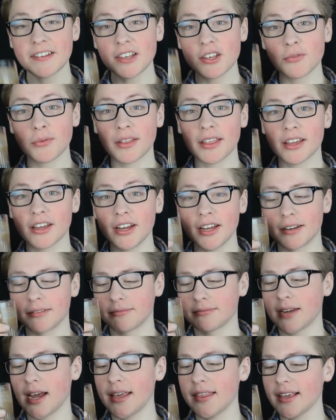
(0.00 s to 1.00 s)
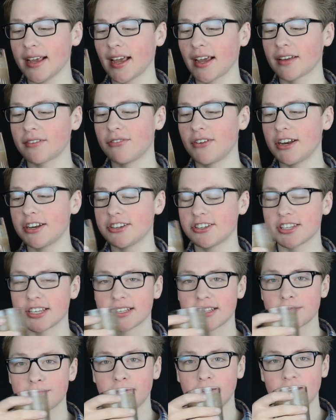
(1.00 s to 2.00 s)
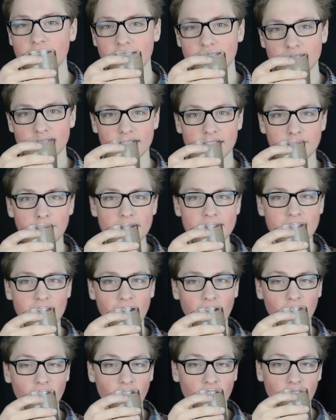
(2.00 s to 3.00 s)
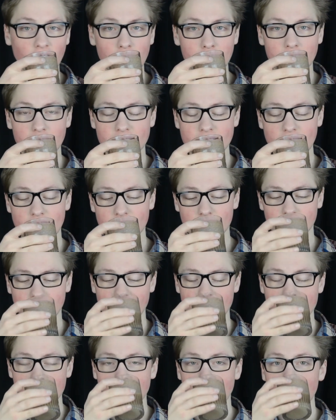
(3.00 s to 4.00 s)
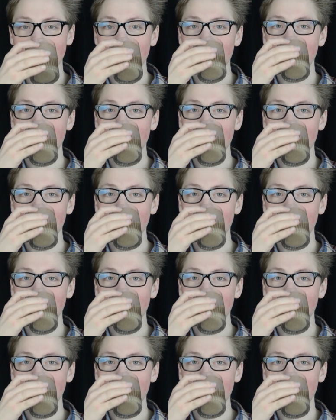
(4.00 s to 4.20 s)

is really good. I think I can finish this, but depends on how long I'm gonna take to finish it.